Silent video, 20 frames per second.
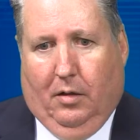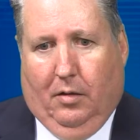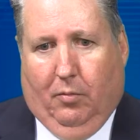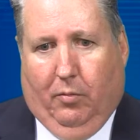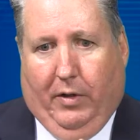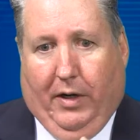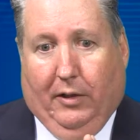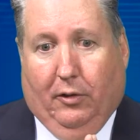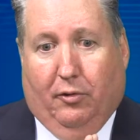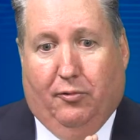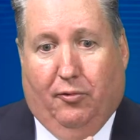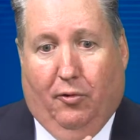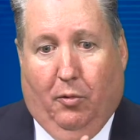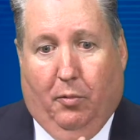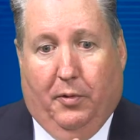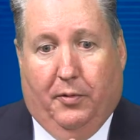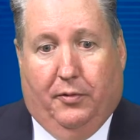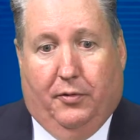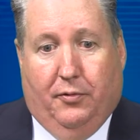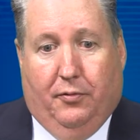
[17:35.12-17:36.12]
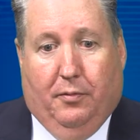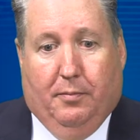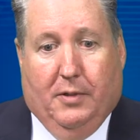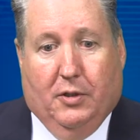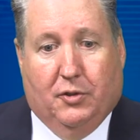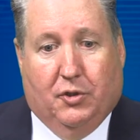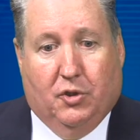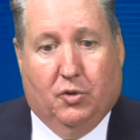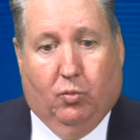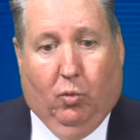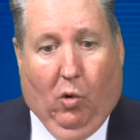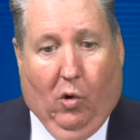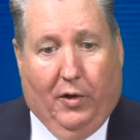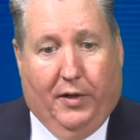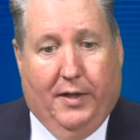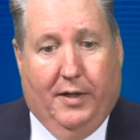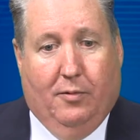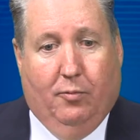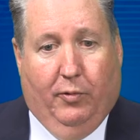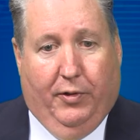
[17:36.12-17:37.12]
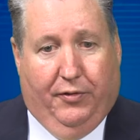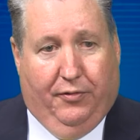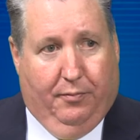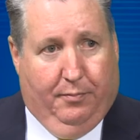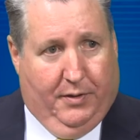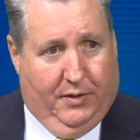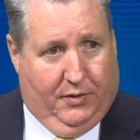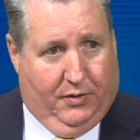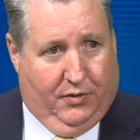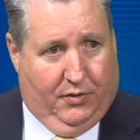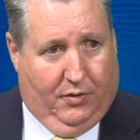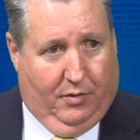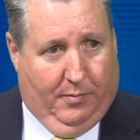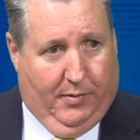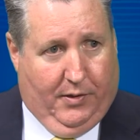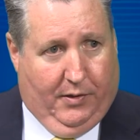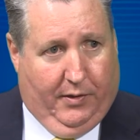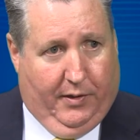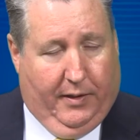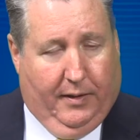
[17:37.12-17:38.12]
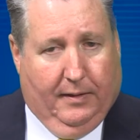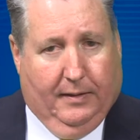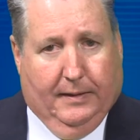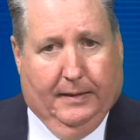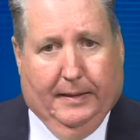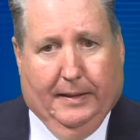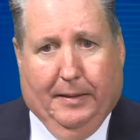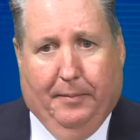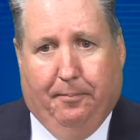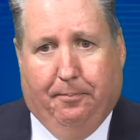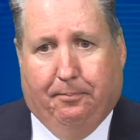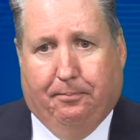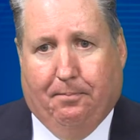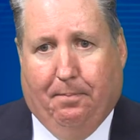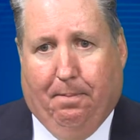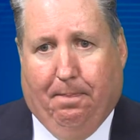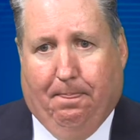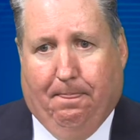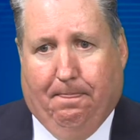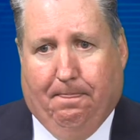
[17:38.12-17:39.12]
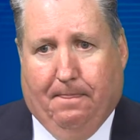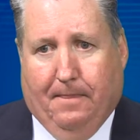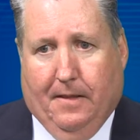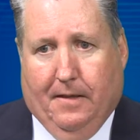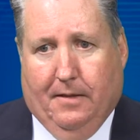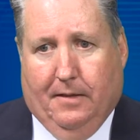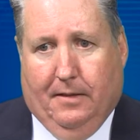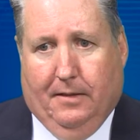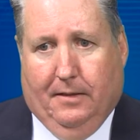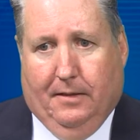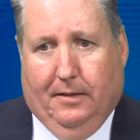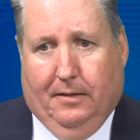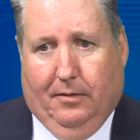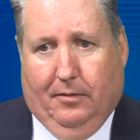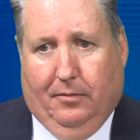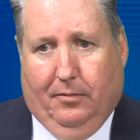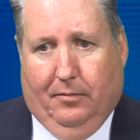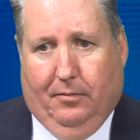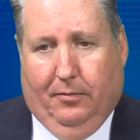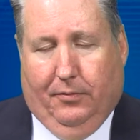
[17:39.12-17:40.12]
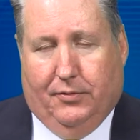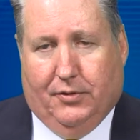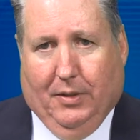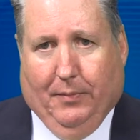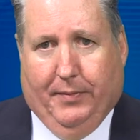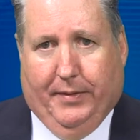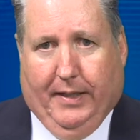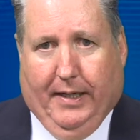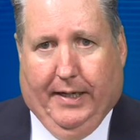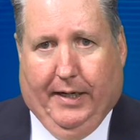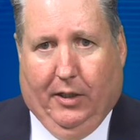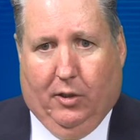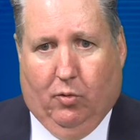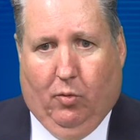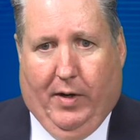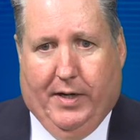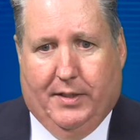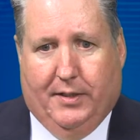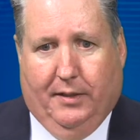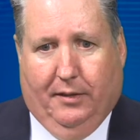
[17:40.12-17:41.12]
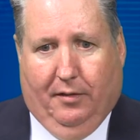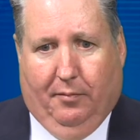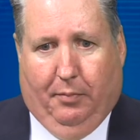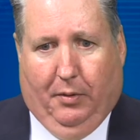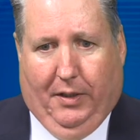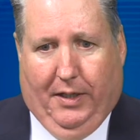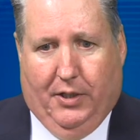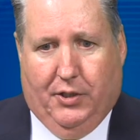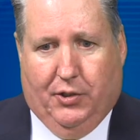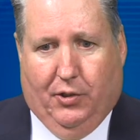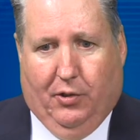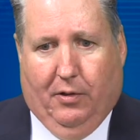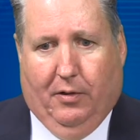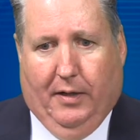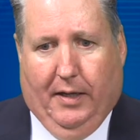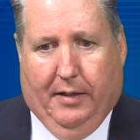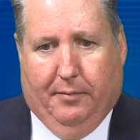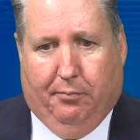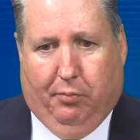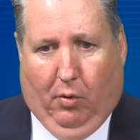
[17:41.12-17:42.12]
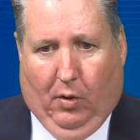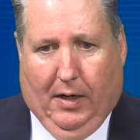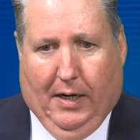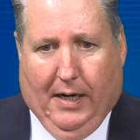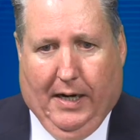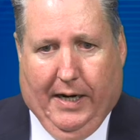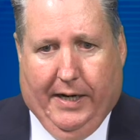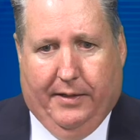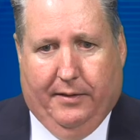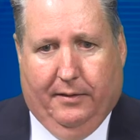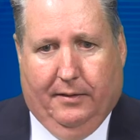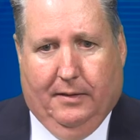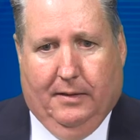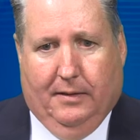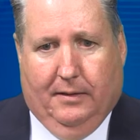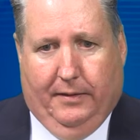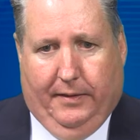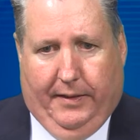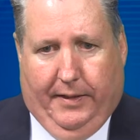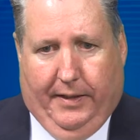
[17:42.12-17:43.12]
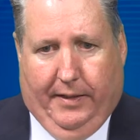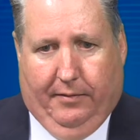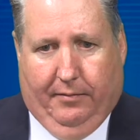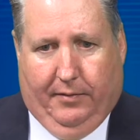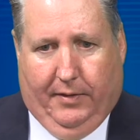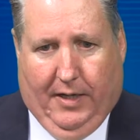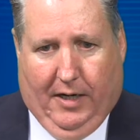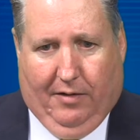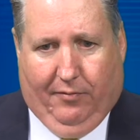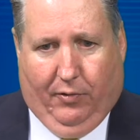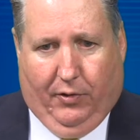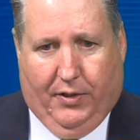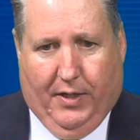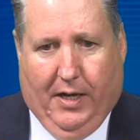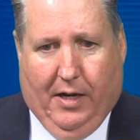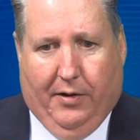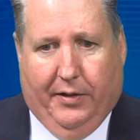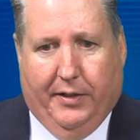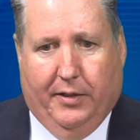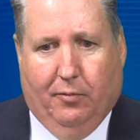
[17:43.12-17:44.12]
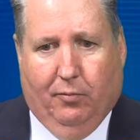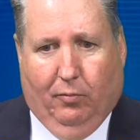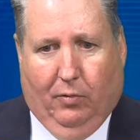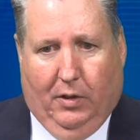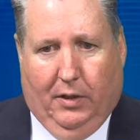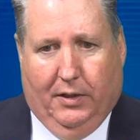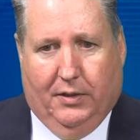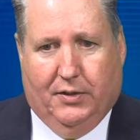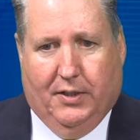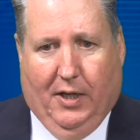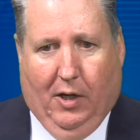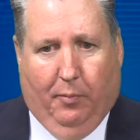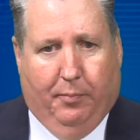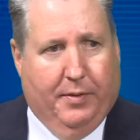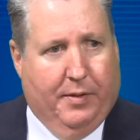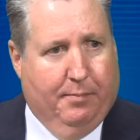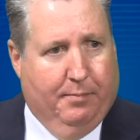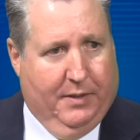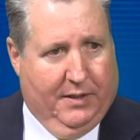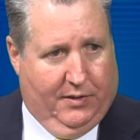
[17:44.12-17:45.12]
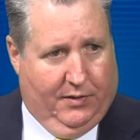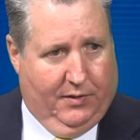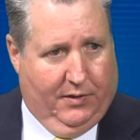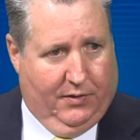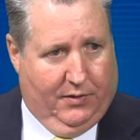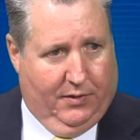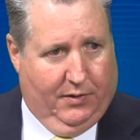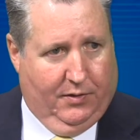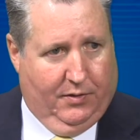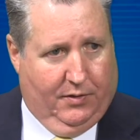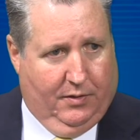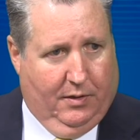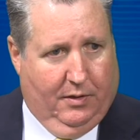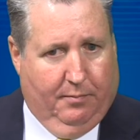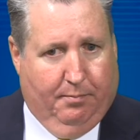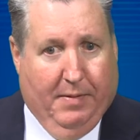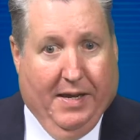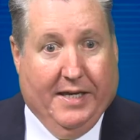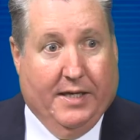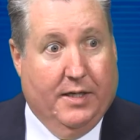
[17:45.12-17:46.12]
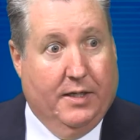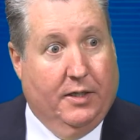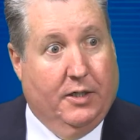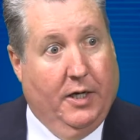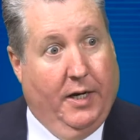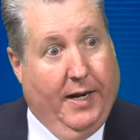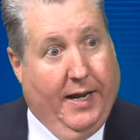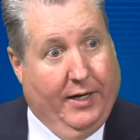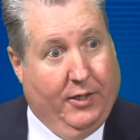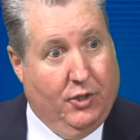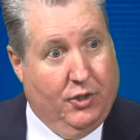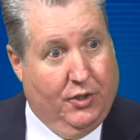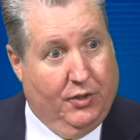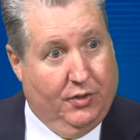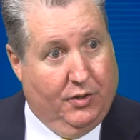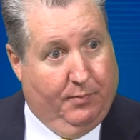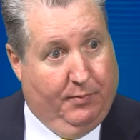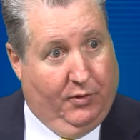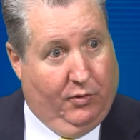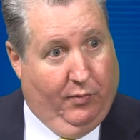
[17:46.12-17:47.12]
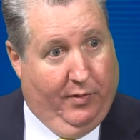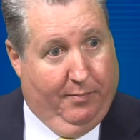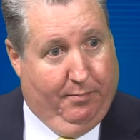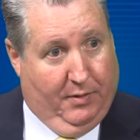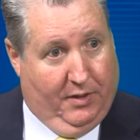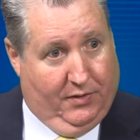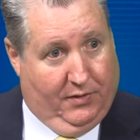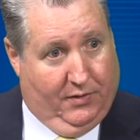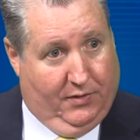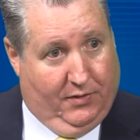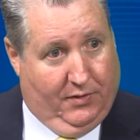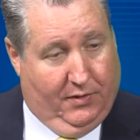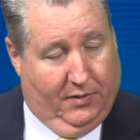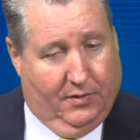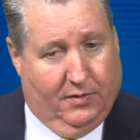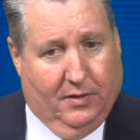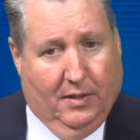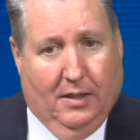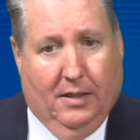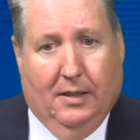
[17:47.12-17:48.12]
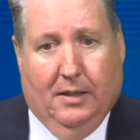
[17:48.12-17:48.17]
What I look forward to the most is working with the business community. Something I got a great deal of pleasure and pride in Calvert County was helping businesses, making connections between businesses,